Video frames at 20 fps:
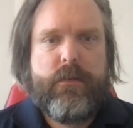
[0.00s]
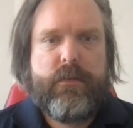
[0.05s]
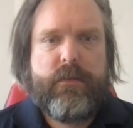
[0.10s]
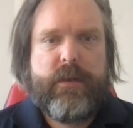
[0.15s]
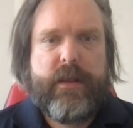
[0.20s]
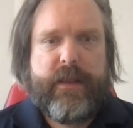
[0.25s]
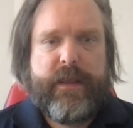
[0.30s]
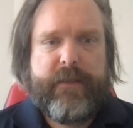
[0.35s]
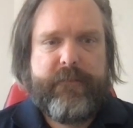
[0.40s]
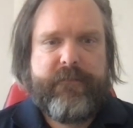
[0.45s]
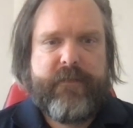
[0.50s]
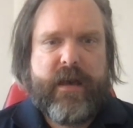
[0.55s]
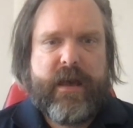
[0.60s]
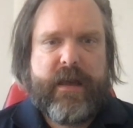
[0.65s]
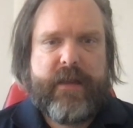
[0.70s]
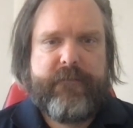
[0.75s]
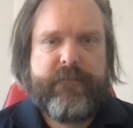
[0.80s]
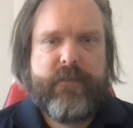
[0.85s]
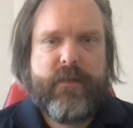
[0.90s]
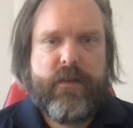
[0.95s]
to
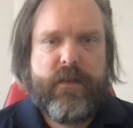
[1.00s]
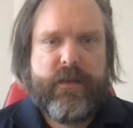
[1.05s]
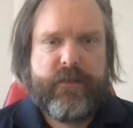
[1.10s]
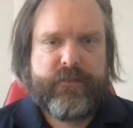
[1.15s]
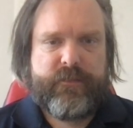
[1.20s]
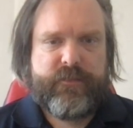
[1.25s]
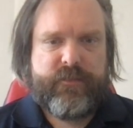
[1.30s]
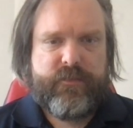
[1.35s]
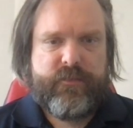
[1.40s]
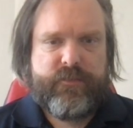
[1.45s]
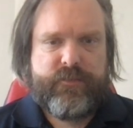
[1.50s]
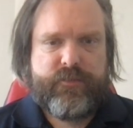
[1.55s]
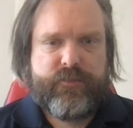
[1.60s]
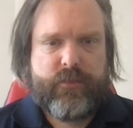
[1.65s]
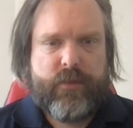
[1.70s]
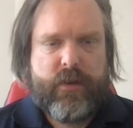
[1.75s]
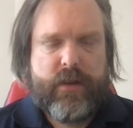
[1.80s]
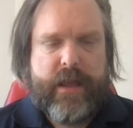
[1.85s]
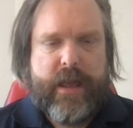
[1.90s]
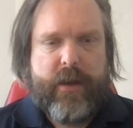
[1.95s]
e5. His
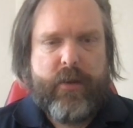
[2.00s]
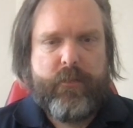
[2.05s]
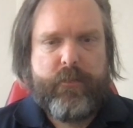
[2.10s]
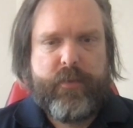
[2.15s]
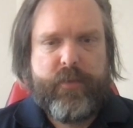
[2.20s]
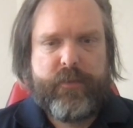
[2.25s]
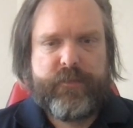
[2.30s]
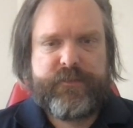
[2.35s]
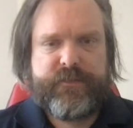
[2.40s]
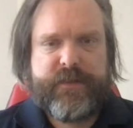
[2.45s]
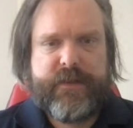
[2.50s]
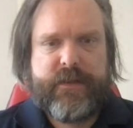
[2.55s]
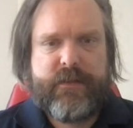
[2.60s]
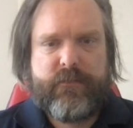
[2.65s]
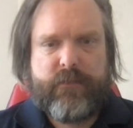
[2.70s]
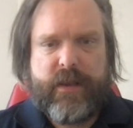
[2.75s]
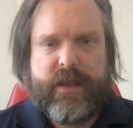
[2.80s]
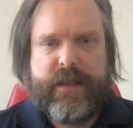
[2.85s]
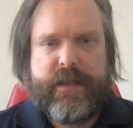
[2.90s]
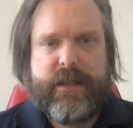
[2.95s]
strong outpost here,
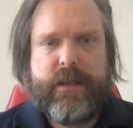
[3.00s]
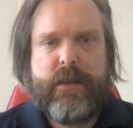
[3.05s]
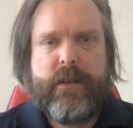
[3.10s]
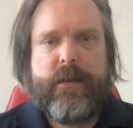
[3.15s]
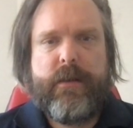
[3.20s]
right?